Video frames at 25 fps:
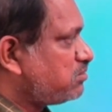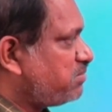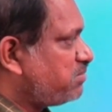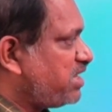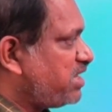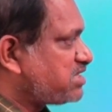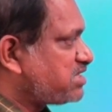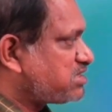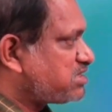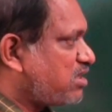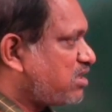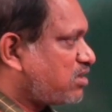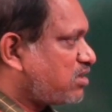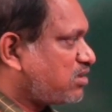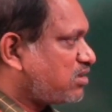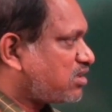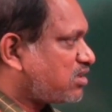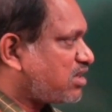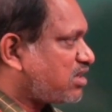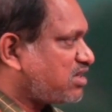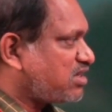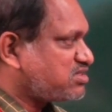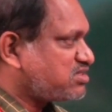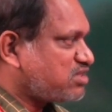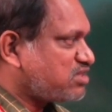based on
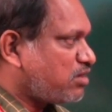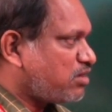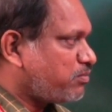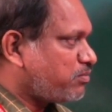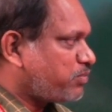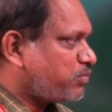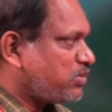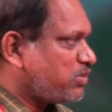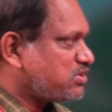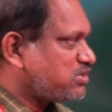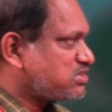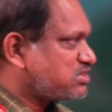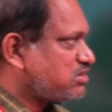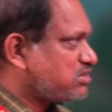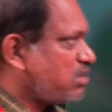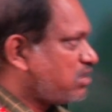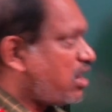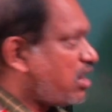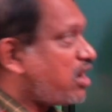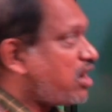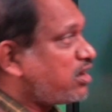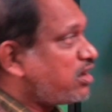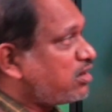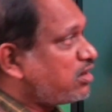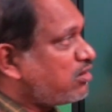that examples
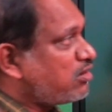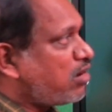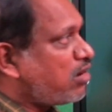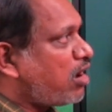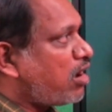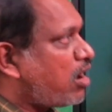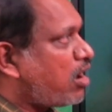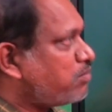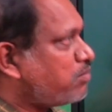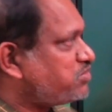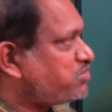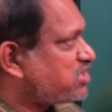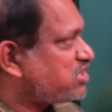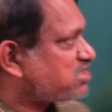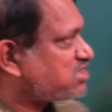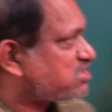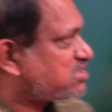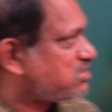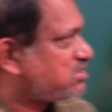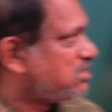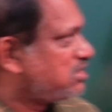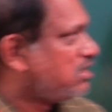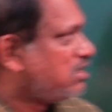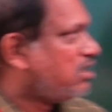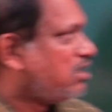and
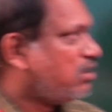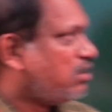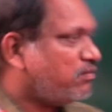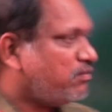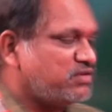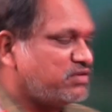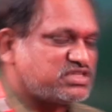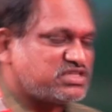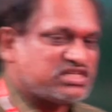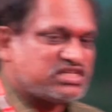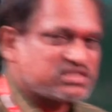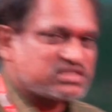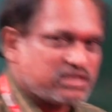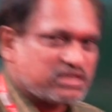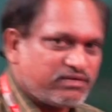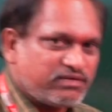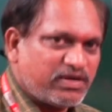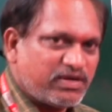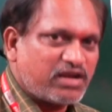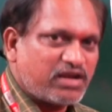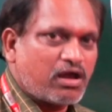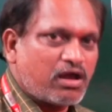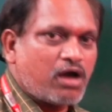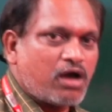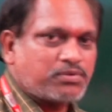objects which is
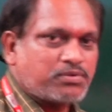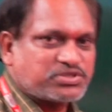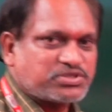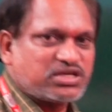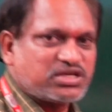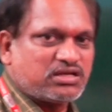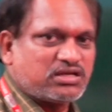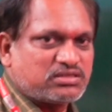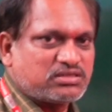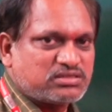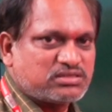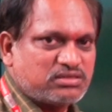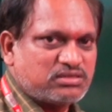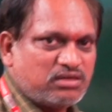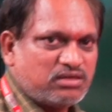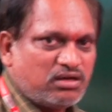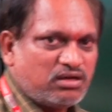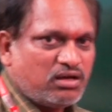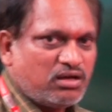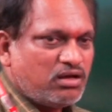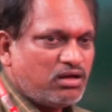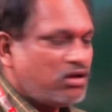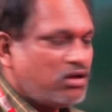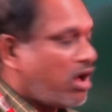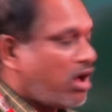given options,
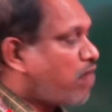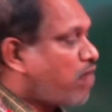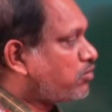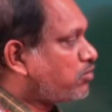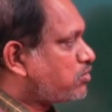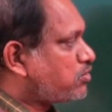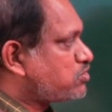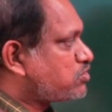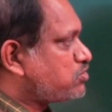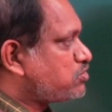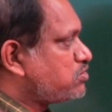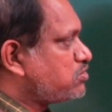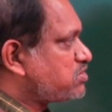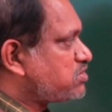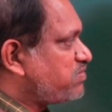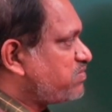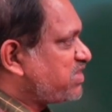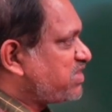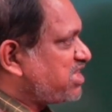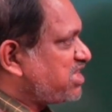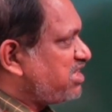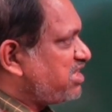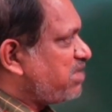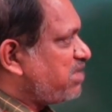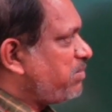how to choose
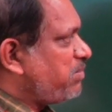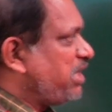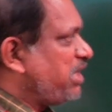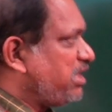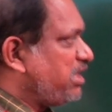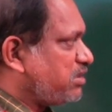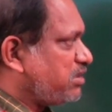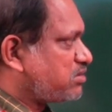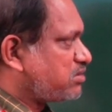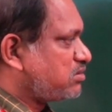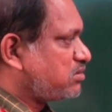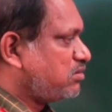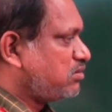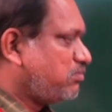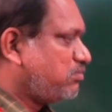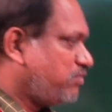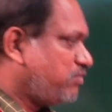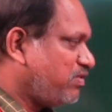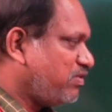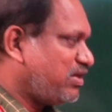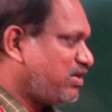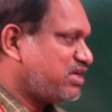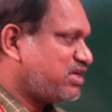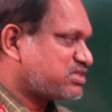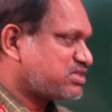within a minute
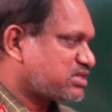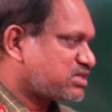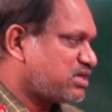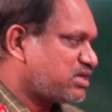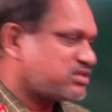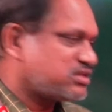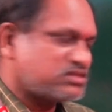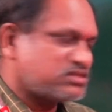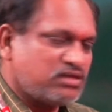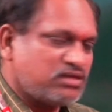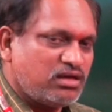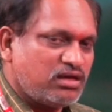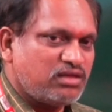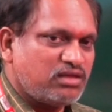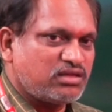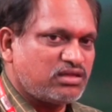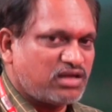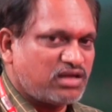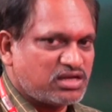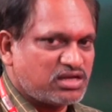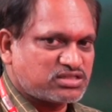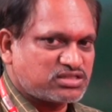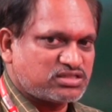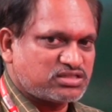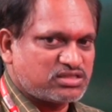we will discuss in the
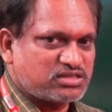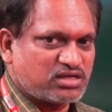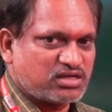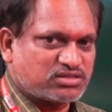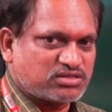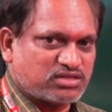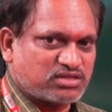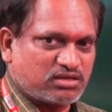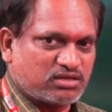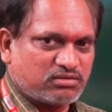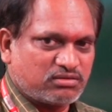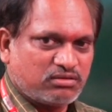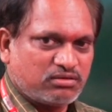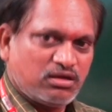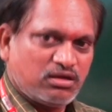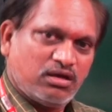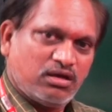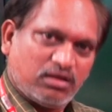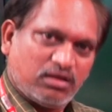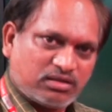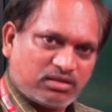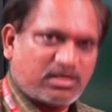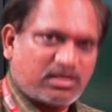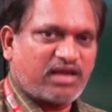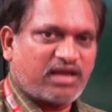next section.
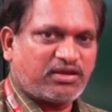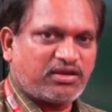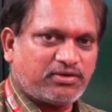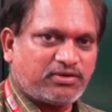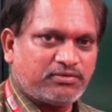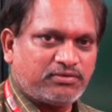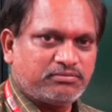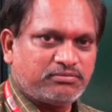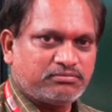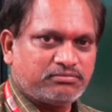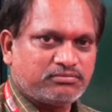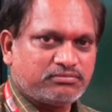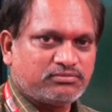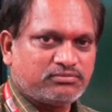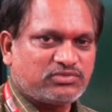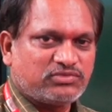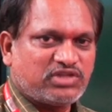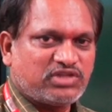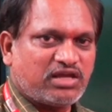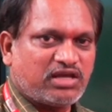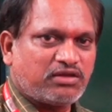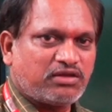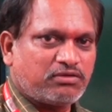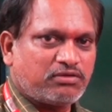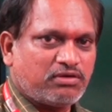Thank you
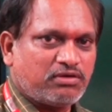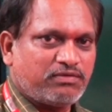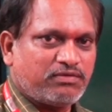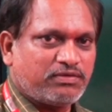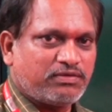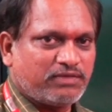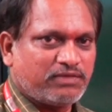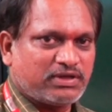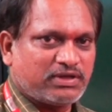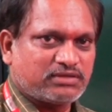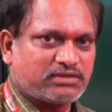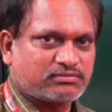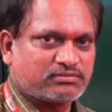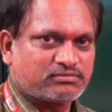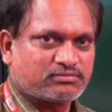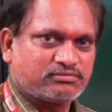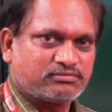everyone.